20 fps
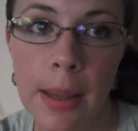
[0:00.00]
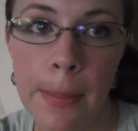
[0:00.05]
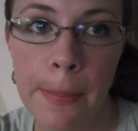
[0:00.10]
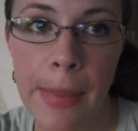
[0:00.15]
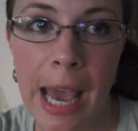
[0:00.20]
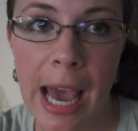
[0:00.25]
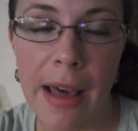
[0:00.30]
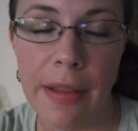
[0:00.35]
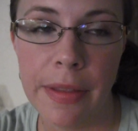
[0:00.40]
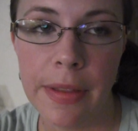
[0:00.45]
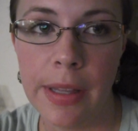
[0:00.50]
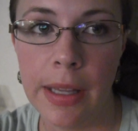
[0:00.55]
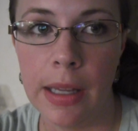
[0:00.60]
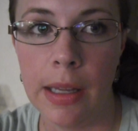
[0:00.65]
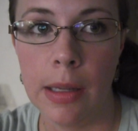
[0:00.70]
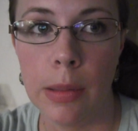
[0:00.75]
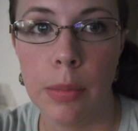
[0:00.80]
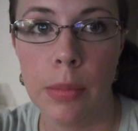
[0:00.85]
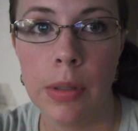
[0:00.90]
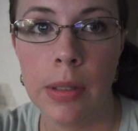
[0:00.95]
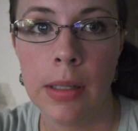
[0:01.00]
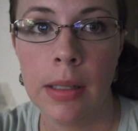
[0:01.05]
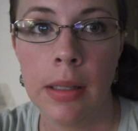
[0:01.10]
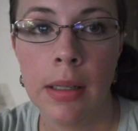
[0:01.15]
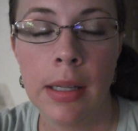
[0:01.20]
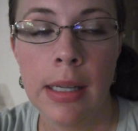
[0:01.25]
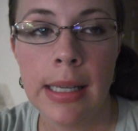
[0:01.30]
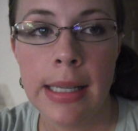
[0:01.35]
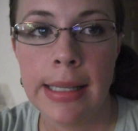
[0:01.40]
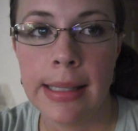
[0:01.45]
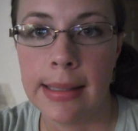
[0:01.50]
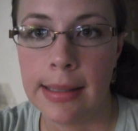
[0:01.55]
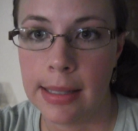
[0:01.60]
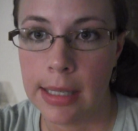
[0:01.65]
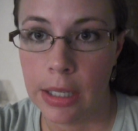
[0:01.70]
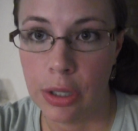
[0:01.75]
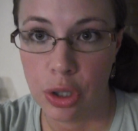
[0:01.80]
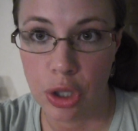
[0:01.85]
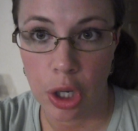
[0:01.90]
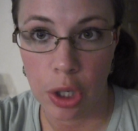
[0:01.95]
bathtub,
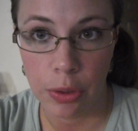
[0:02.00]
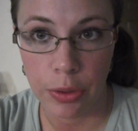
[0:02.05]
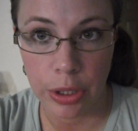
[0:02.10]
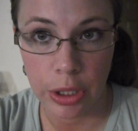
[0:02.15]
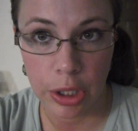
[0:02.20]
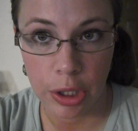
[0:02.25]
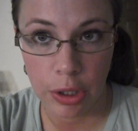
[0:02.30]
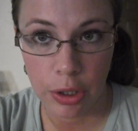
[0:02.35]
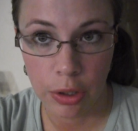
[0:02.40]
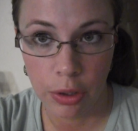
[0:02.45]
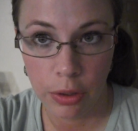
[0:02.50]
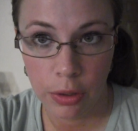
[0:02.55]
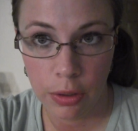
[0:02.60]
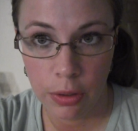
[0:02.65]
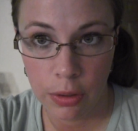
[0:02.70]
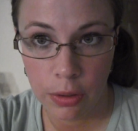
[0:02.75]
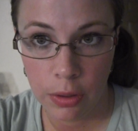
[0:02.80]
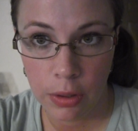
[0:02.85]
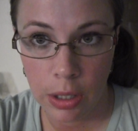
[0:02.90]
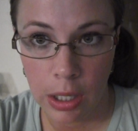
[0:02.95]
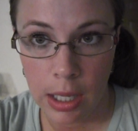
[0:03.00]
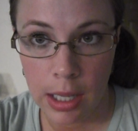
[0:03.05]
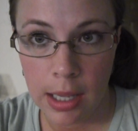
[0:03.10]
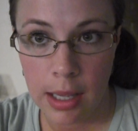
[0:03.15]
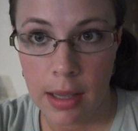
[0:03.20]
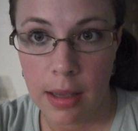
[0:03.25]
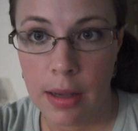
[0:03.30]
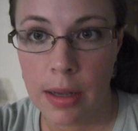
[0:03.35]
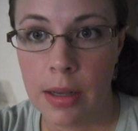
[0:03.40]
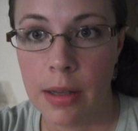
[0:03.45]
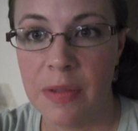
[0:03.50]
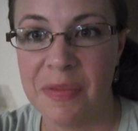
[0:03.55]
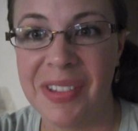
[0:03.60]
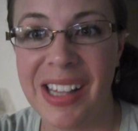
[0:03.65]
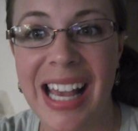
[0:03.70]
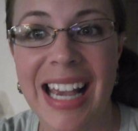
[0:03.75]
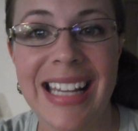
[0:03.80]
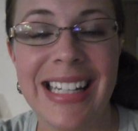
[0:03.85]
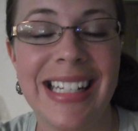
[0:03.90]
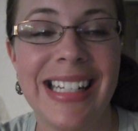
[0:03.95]
seek shelter,
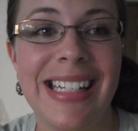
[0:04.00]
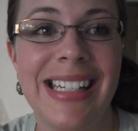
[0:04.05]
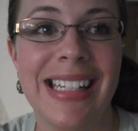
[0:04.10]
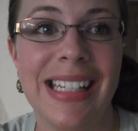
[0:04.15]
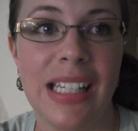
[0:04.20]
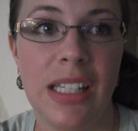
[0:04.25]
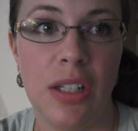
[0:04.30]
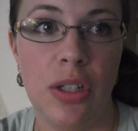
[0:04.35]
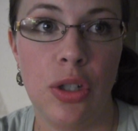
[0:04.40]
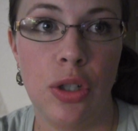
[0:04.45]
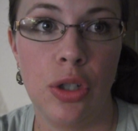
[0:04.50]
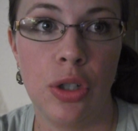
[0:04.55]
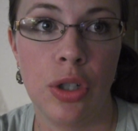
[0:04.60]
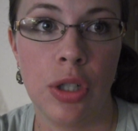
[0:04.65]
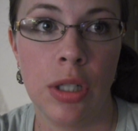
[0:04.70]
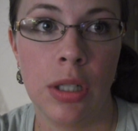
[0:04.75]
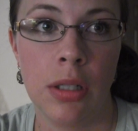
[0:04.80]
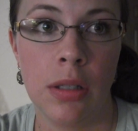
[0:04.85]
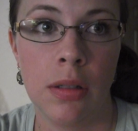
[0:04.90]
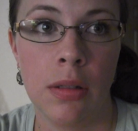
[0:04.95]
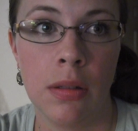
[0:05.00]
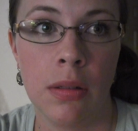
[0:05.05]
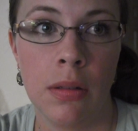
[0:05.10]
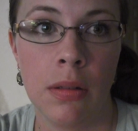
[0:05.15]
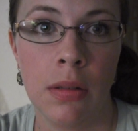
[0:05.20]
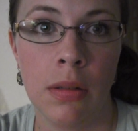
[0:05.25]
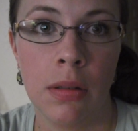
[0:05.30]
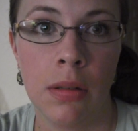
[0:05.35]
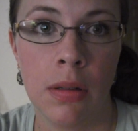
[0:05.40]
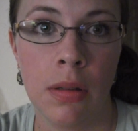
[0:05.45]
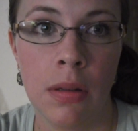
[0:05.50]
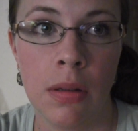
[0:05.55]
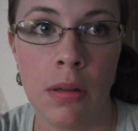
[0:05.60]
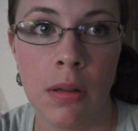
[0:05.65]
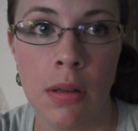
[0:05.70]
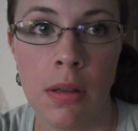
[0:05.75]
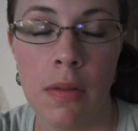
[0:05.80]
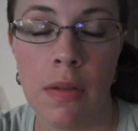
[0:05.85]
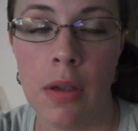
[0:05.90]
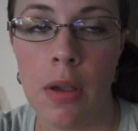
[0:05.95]
line a ditch
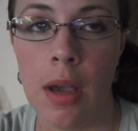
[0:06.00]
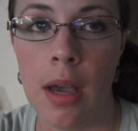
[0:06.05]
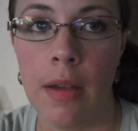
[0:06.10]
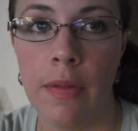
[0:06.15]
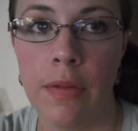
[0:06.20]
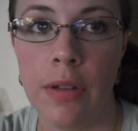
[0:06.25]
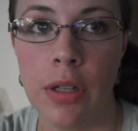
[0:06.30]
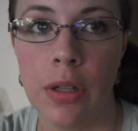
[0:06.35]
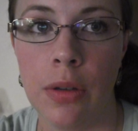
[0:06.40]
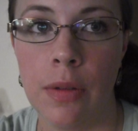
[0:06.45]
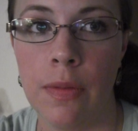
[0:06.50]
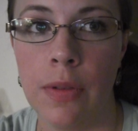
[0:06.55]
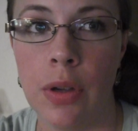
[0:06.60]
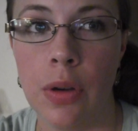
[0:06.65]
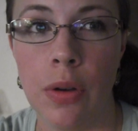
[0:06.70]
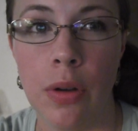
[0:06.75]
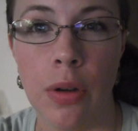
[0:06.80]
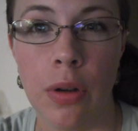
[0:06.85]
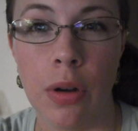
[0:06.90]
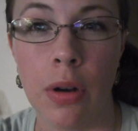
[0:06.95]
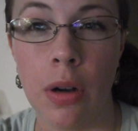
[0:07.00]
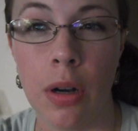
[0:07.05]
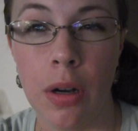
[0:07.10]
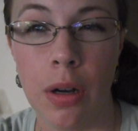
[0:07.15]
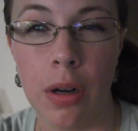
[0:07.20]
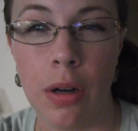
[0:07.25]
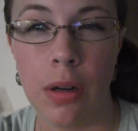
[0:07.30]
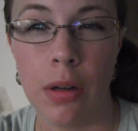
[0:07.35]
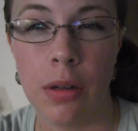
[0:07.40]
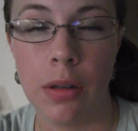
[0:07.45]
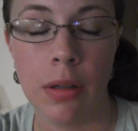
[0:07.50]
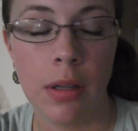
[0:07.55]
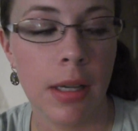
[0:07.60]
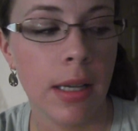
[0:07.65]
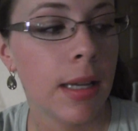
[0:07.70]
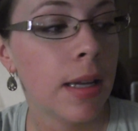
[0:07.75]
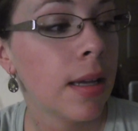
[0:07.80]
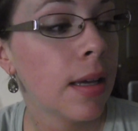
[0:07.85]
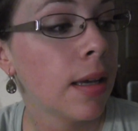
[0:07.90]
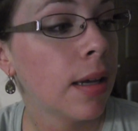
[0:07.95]
if you have to, if you're in your car.
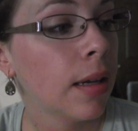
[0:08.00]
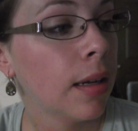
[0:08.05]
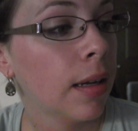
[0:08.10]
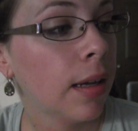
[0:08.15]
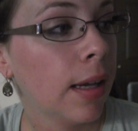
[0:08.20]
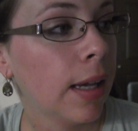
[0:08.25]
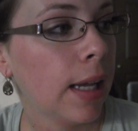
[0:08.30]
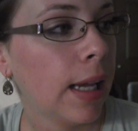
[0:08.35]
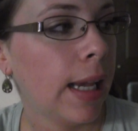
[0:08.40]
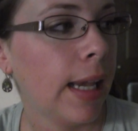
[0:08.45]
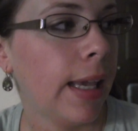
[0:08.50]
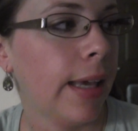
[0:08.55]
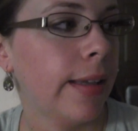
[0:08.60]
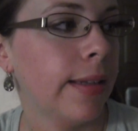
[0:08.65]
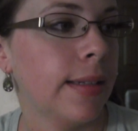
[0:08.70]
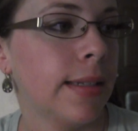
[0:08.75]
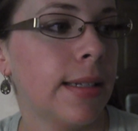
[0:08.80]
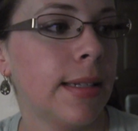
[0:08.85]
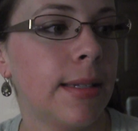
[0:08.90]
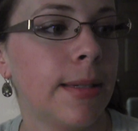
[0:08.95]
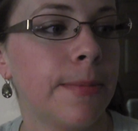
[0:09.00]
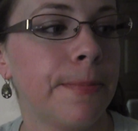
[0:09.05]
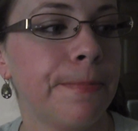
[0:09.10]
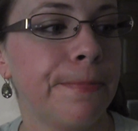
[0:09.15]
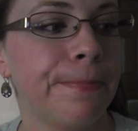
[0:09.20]
And